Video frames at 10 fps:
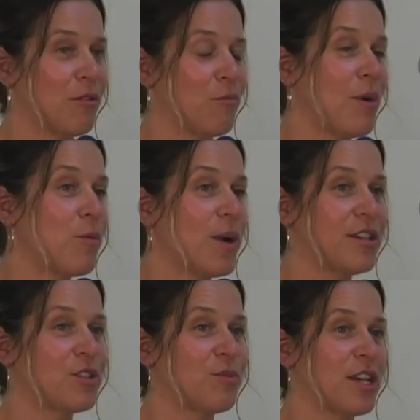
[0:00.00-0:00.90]
One
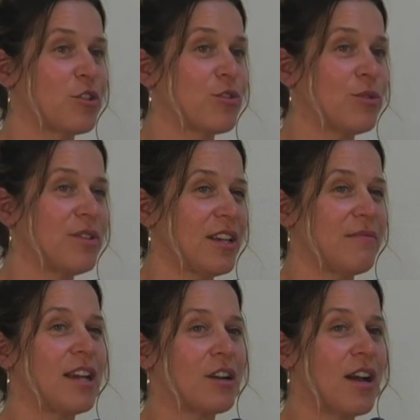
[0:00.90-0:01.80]
way to make sure
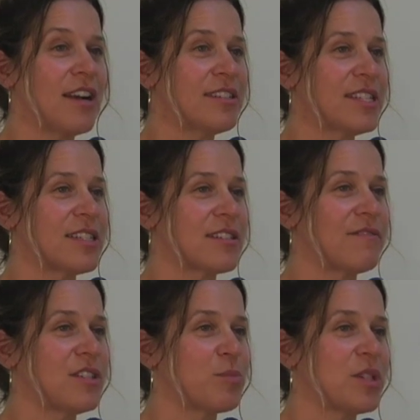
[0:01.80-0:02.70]
that we are cognizant
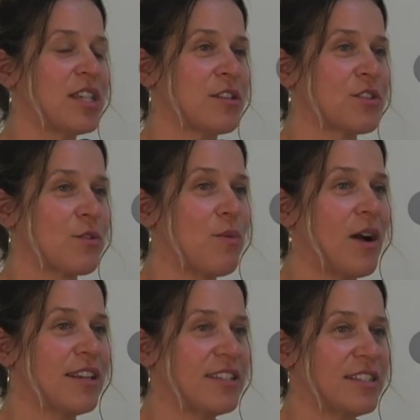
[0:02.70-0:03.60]
of these potential
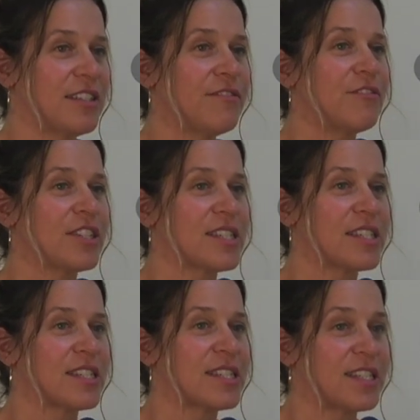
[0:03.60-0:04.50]
quality
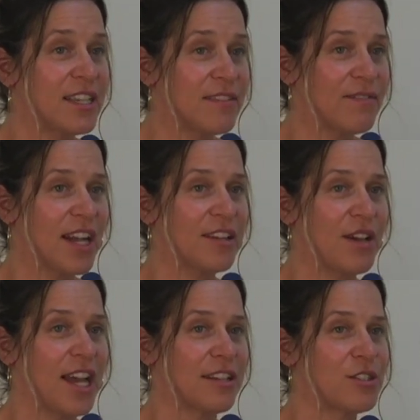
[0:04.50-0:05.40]
differences in
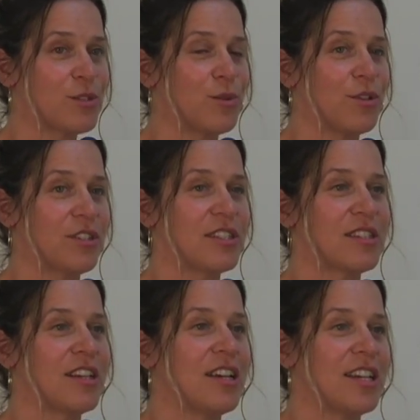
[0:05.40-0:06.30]
value-added scores
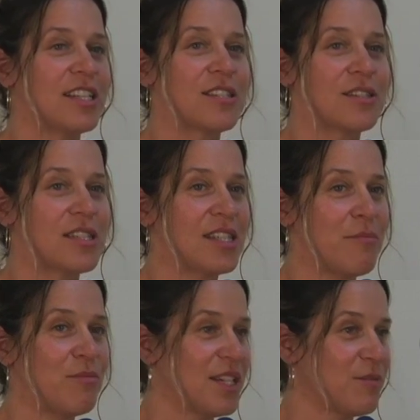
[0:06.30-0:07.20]
is to
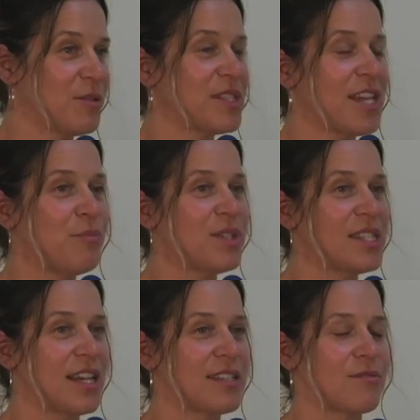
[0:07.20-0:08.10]
set minimum sample
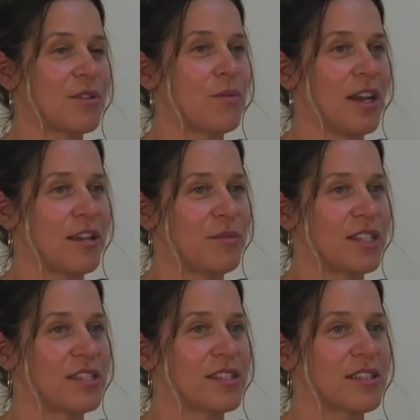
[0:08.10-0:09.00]
size
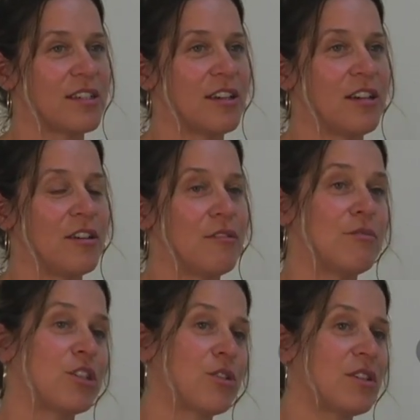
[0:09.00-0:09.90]
requirements,
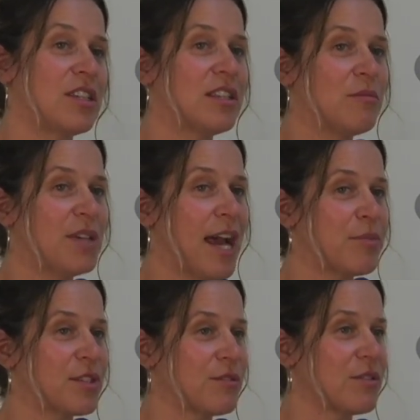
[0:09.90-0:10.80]
which could either be
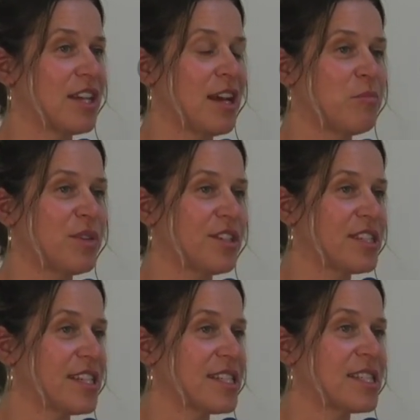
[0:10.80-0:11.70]
absolute
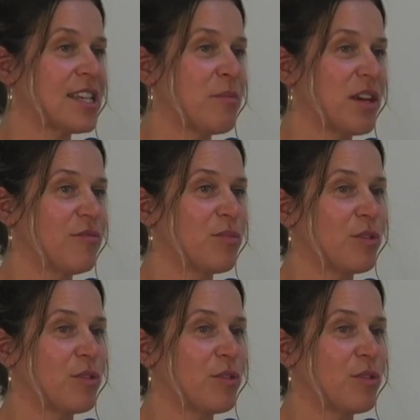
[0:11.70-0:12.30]
numbers, as some have